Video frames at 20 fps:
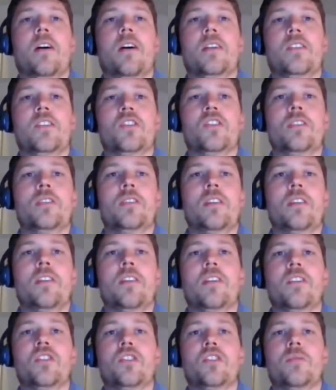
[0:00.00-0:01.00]
Hydrogen
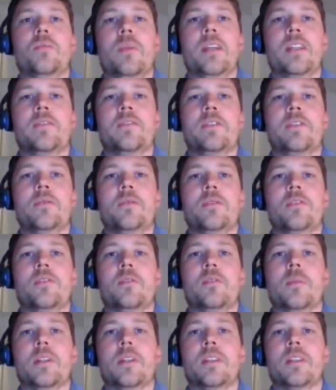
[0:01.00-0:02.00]
and hydrogen-based
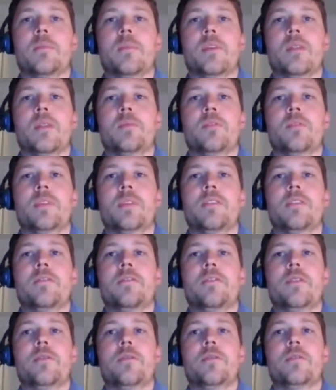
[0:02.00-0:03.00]
fuels are amongst the most
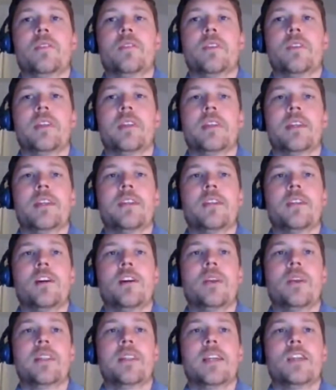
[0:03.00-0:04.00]
promising fuels for the
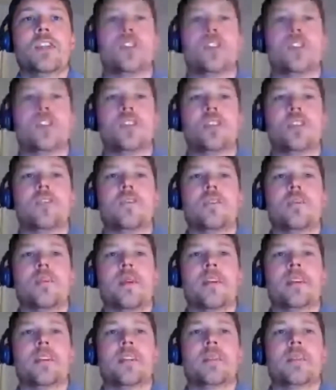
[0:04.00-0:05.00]
decarbonisation of the
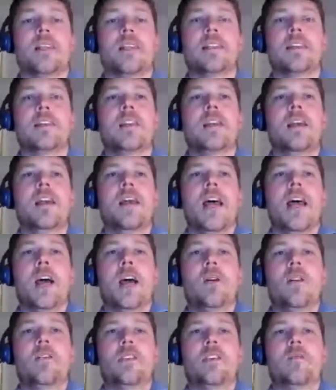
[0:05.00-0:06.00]
maritime sector.
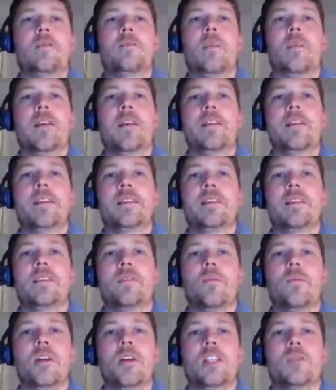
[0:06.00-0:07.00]
However, barriers to the
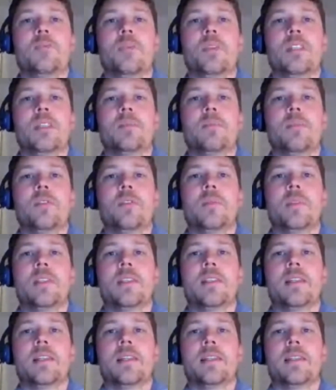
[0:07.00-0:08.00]
widespread deployment
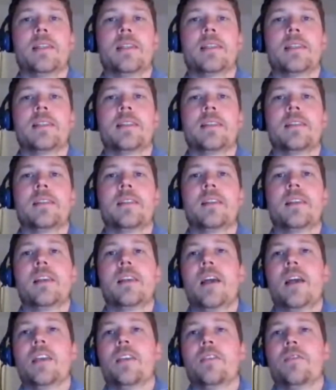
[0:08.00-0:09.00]
still exist.
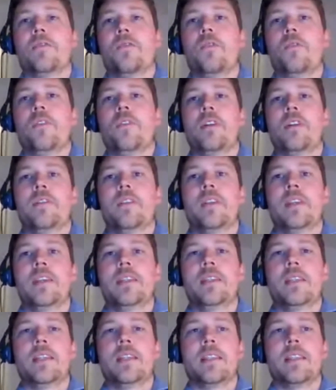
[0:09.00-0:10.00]
At the forefront of
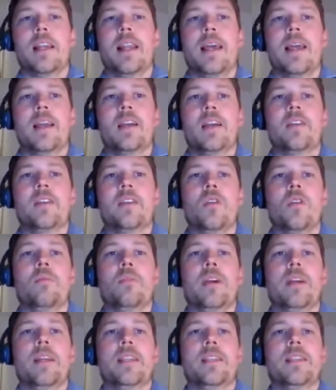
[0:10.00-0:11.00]
these is the lack of
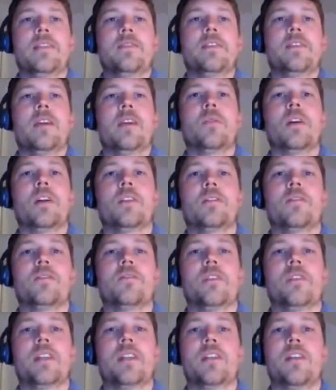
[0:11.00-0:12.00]
a comprehensive
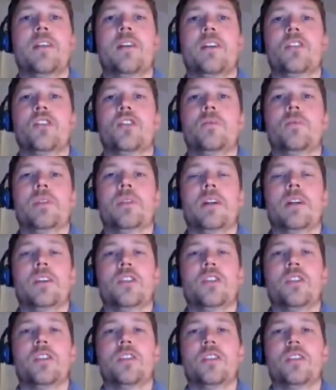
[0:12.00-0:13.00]
network of green hydrogen
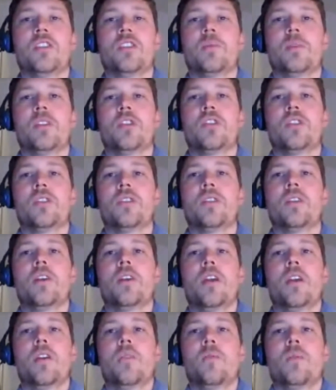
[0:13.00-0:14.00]
production and distribution,
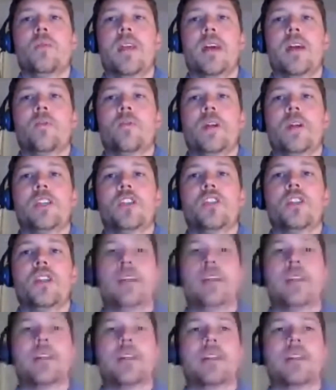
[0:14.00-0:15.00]
without which
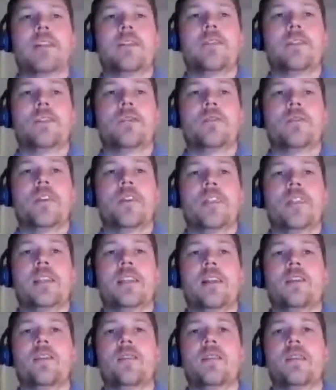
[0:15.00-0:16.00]
it is difficult for
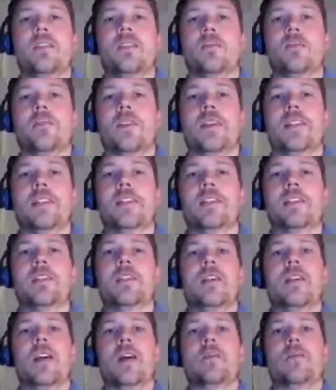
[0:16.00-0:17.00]
vessel owners and
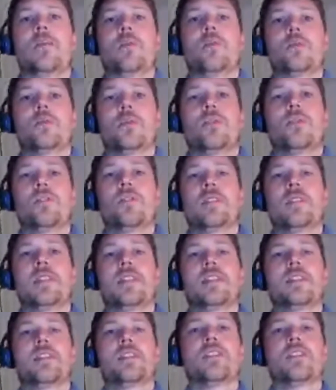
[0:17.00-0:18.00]
operators and port
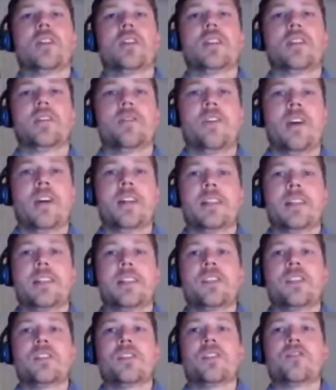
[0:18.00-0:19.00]
authorities to justify a
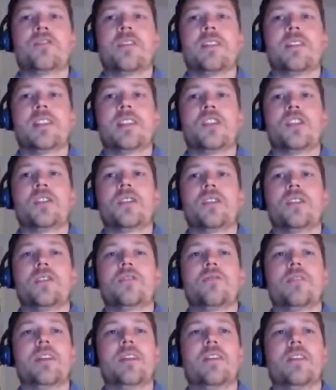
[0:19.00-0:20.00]
decision to transition to
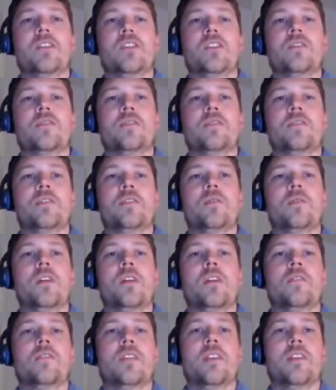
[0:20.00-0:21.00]
green hydrogen fuel
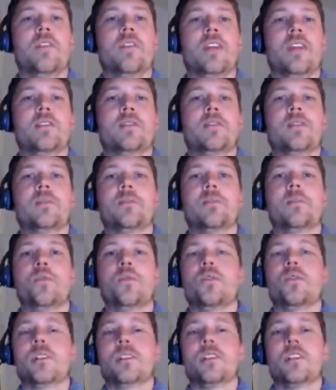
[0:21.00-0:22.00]
for their vessels and port
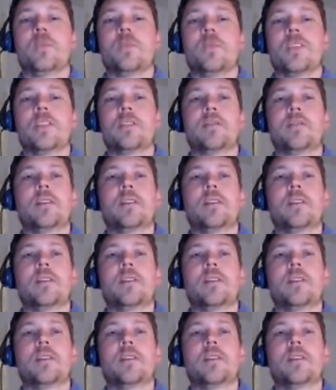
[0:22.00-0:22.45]
consumers.